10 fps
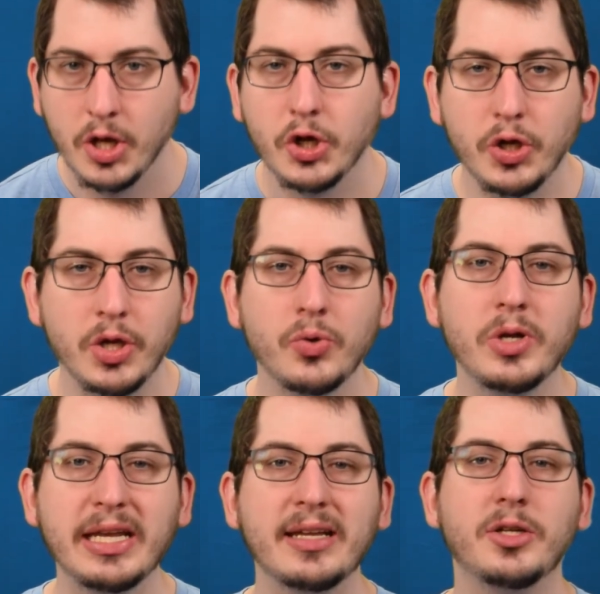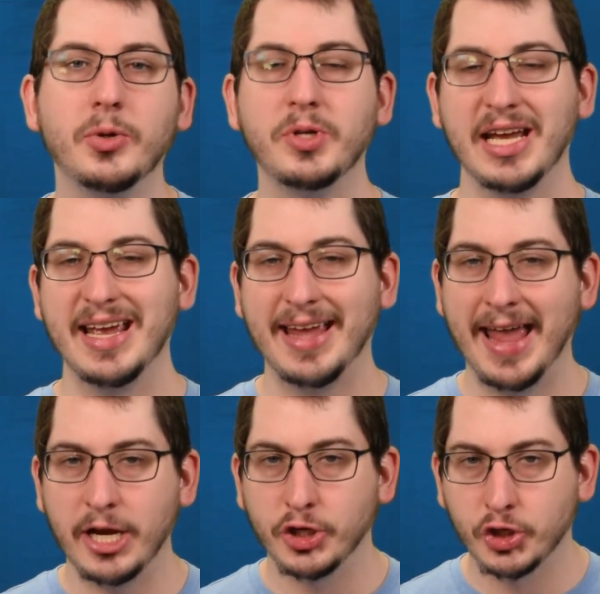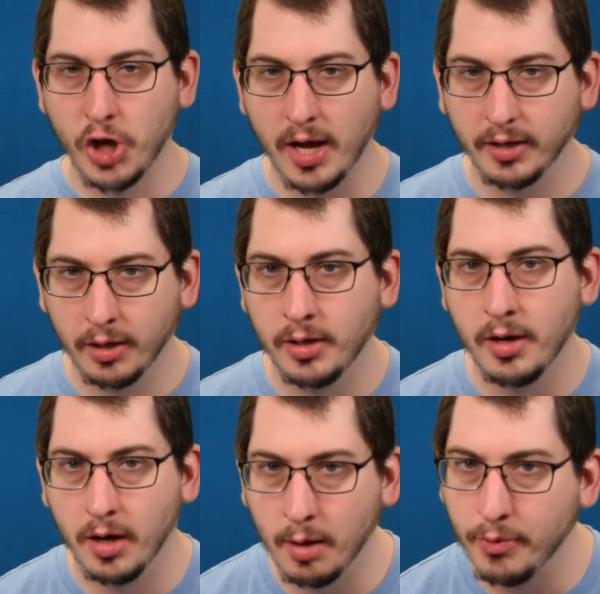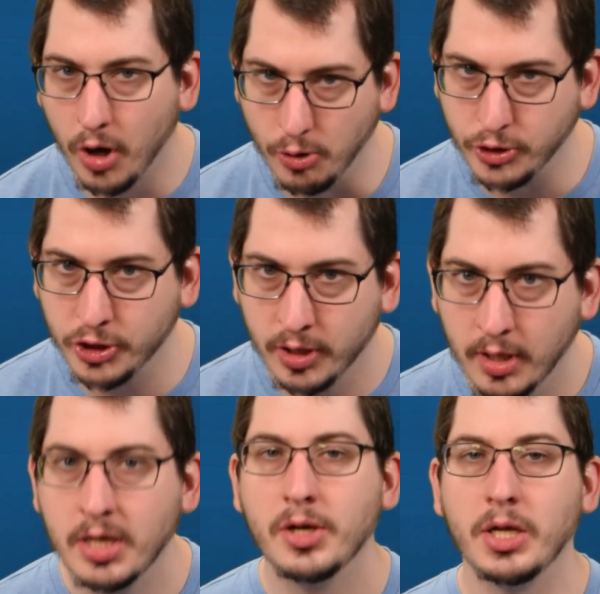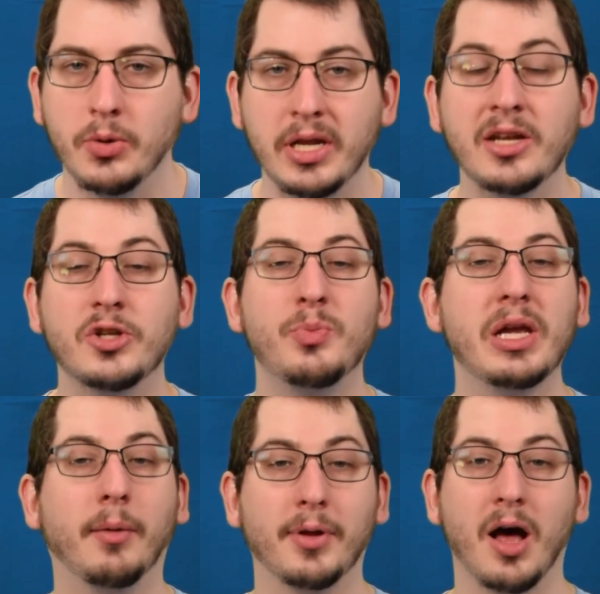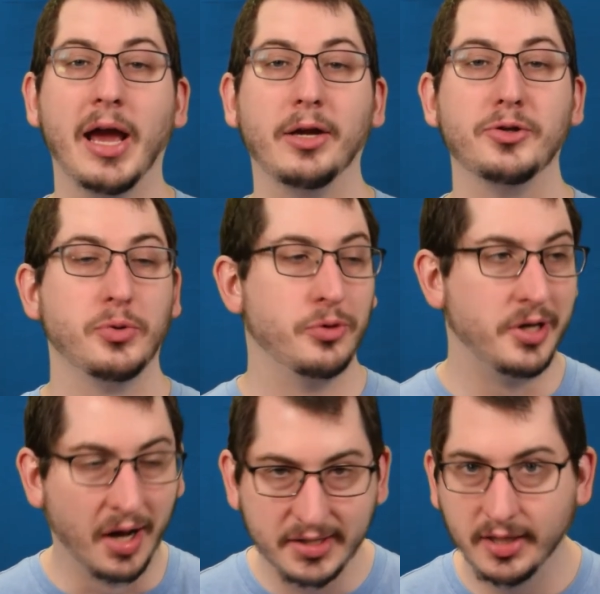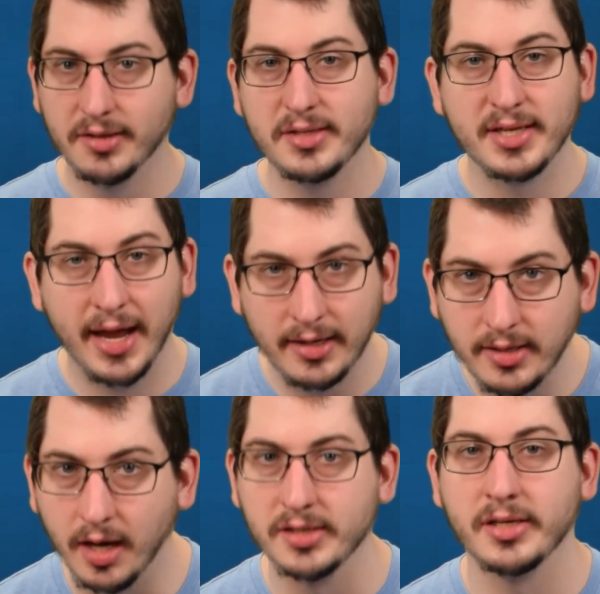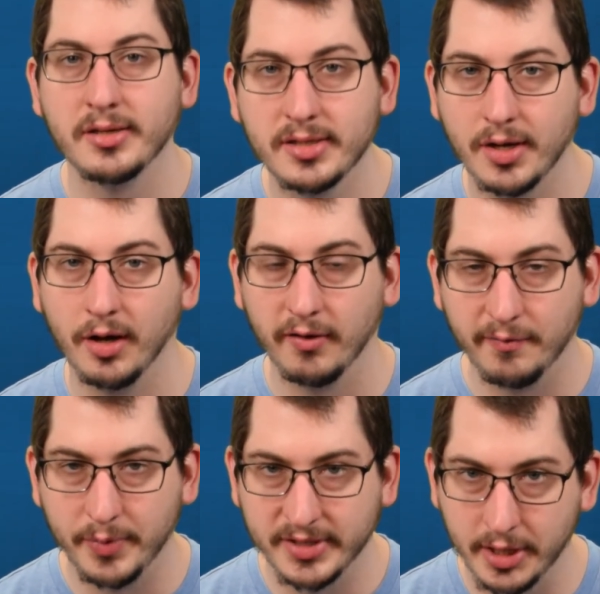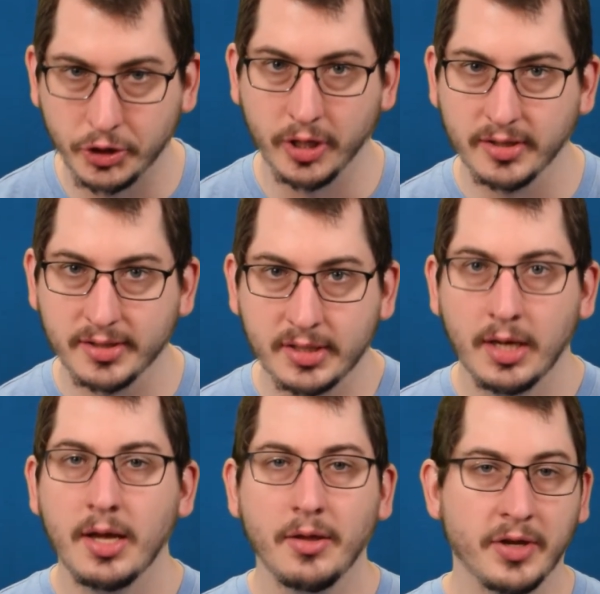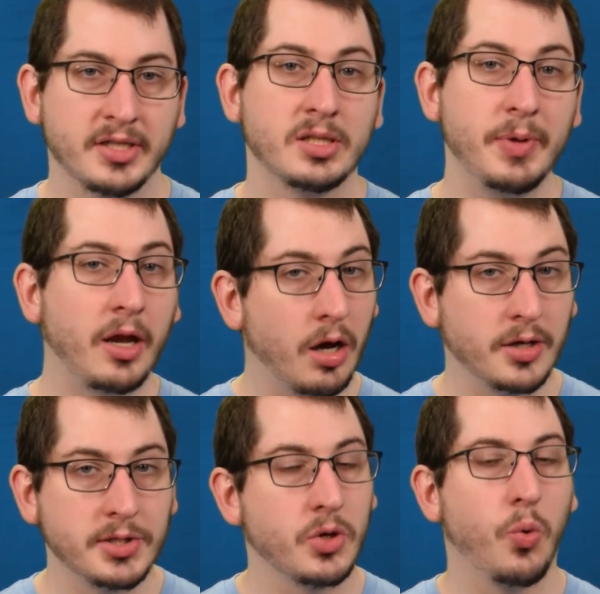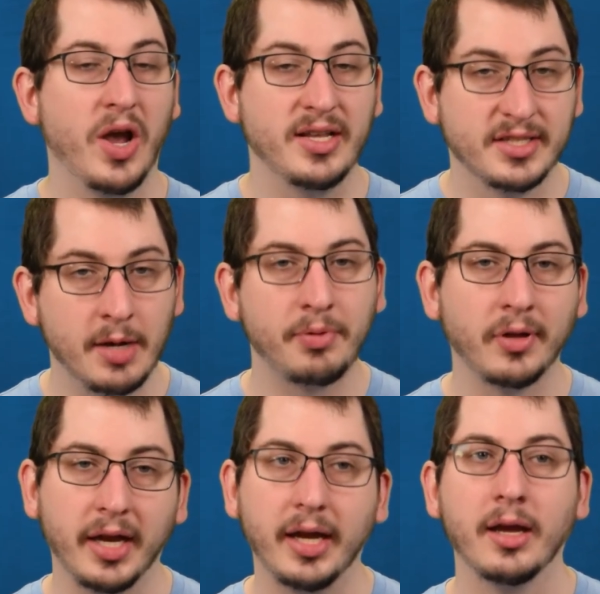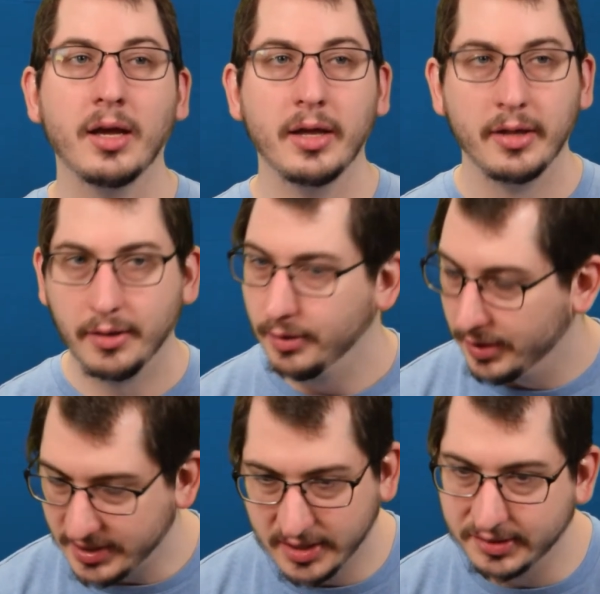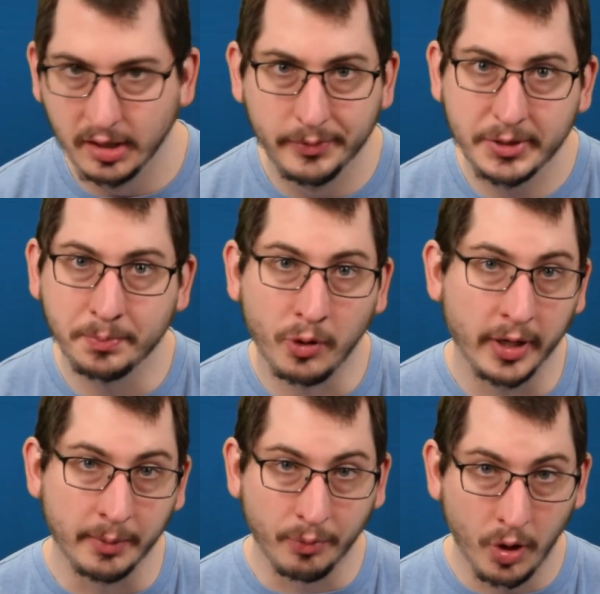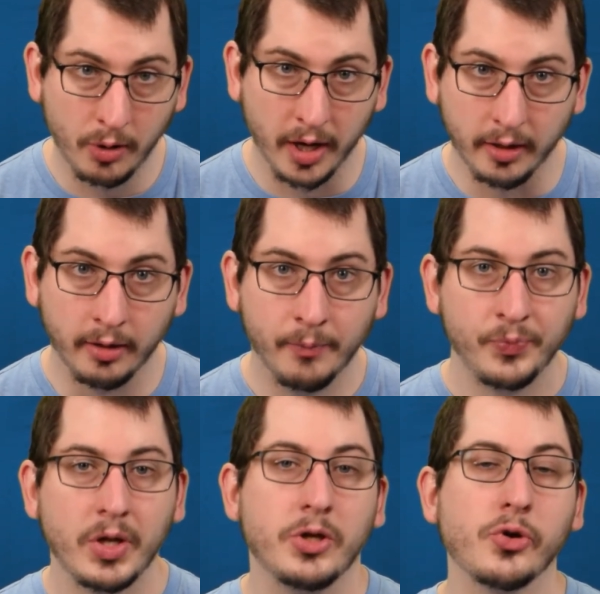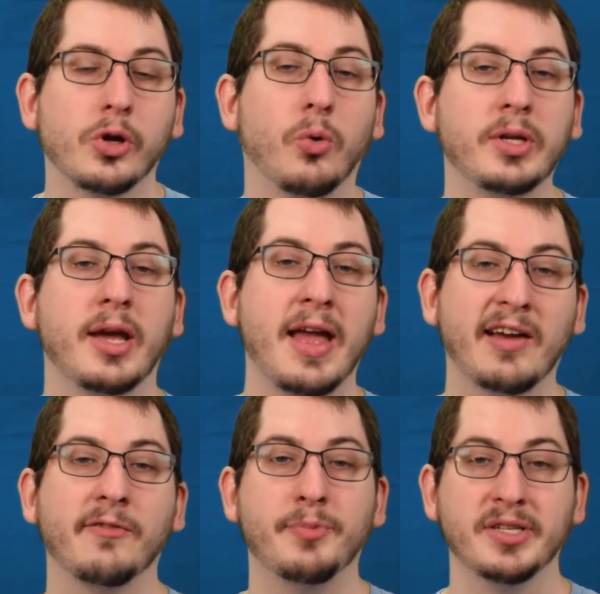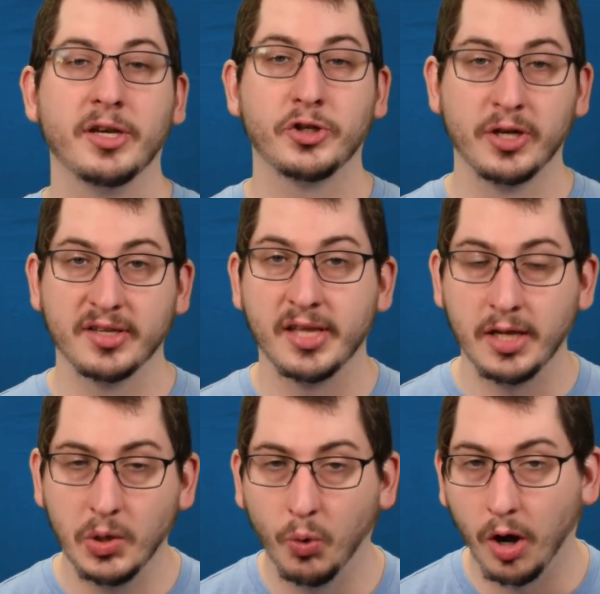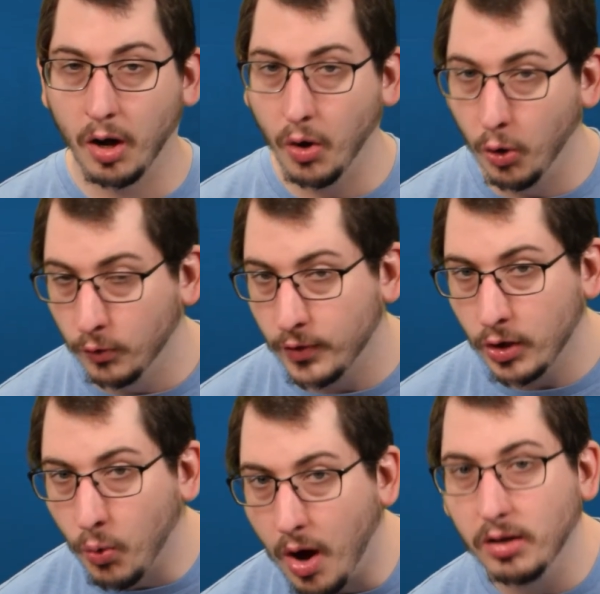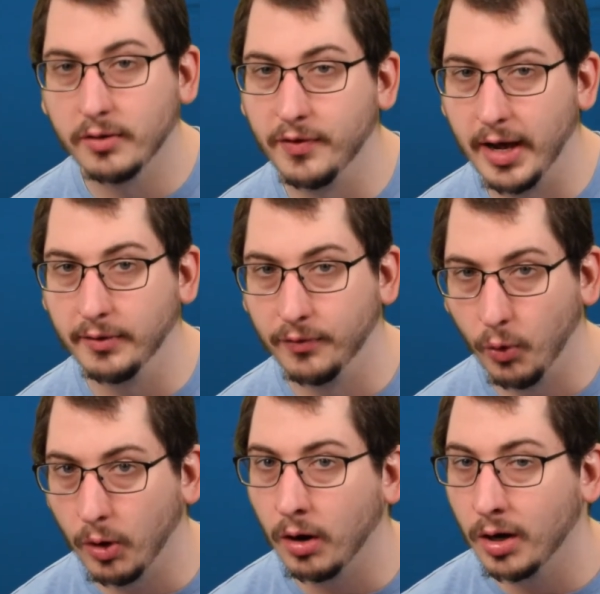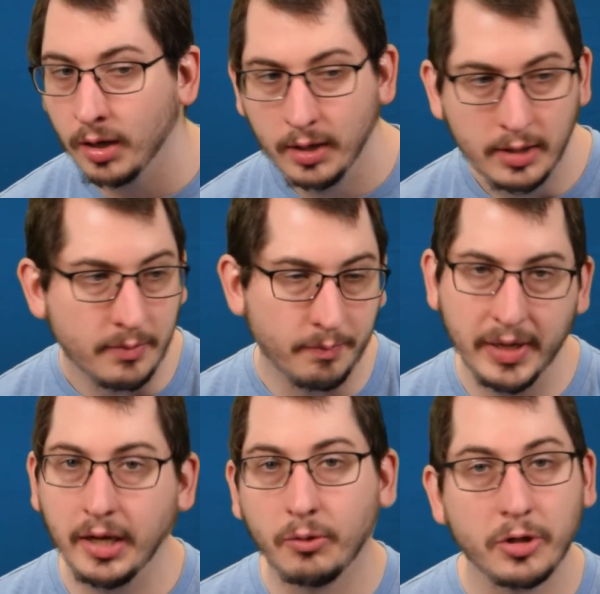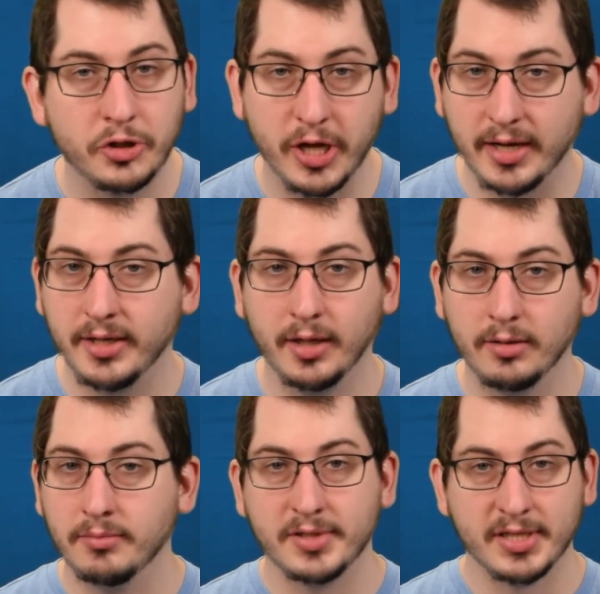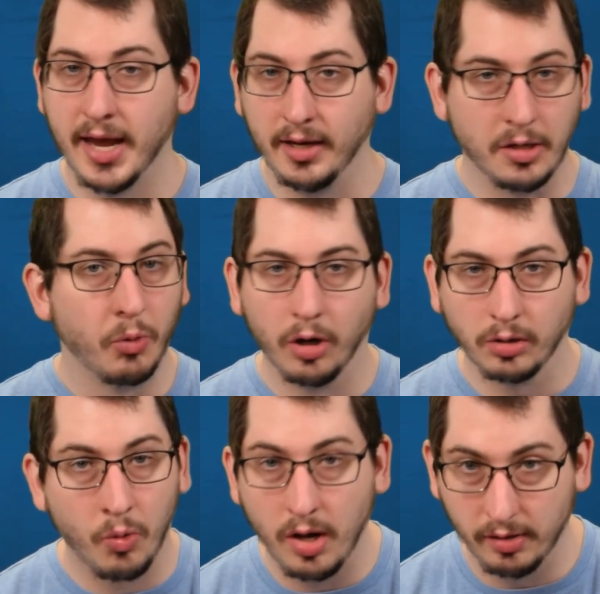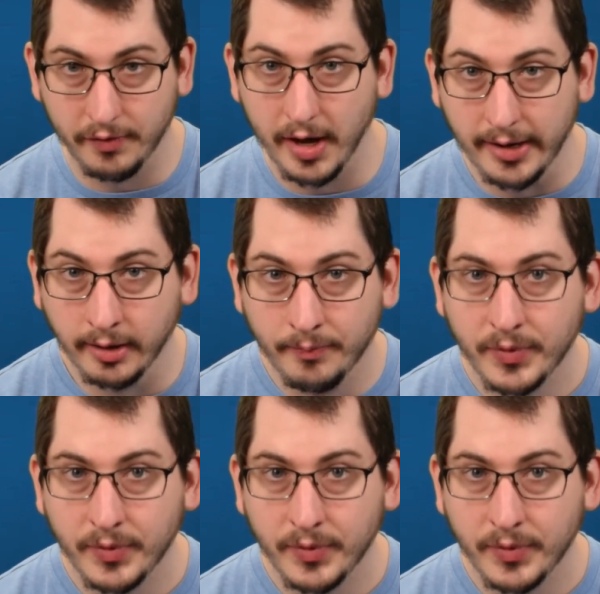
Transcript: You need to take a shotgun approach. You need to be applying to dozens and dozens of positions. This is because, quite simply, this system is pretty broken. You're going to have positions that you are overqualified for being rejected, saying you aren't qualified.